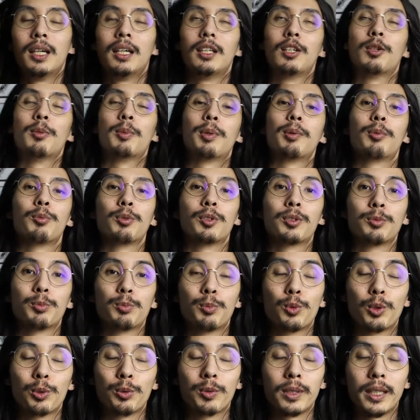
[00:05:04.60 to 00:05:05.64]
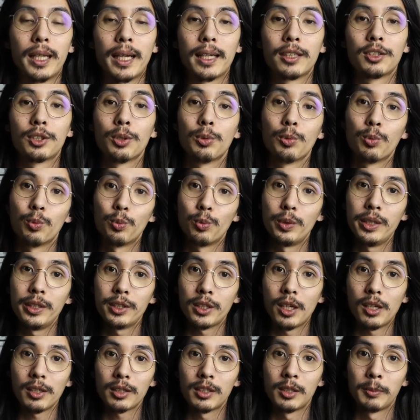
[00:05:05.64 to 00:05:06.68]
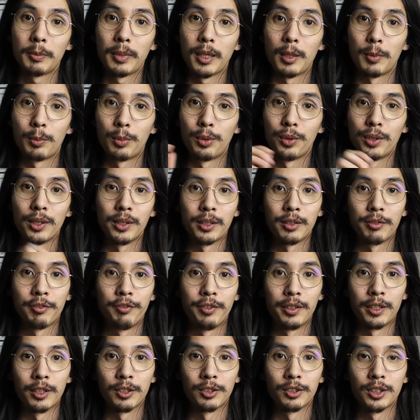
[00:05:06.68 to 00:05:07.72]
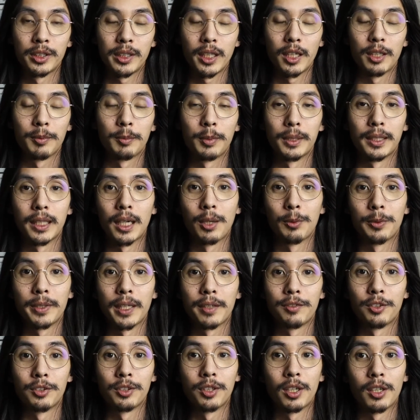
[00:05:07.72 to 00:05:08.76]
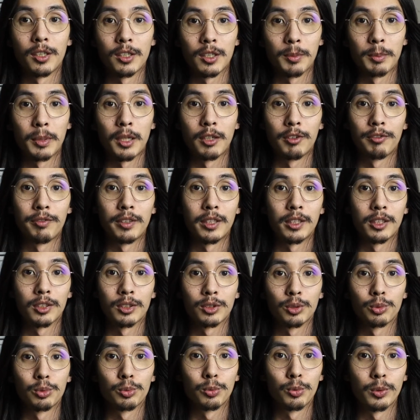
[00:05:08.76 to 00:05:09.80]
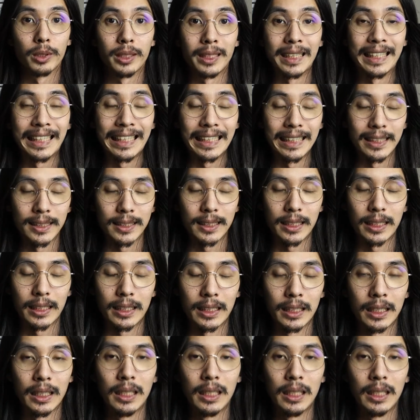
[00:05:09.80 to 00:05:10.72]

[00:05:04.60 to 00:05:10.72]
a little bit more relaxed. So we talked about putting the fingers down, but now we have to talk about fingers releasing.